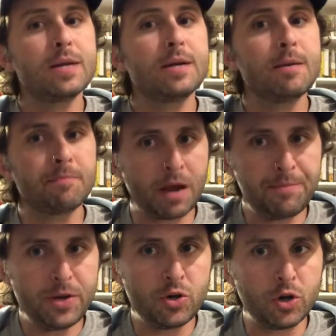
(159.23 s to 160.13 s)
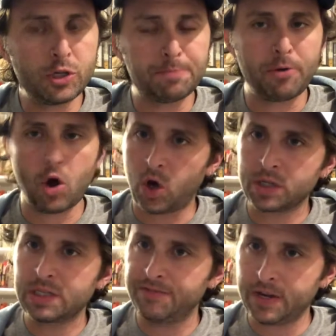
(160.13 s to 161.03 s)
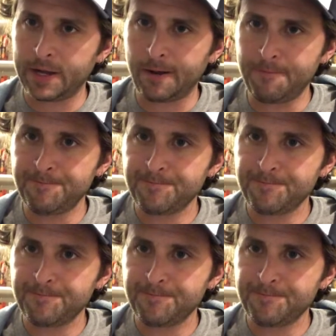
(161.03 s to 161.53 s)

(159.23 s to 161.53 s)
It might be good to pause the video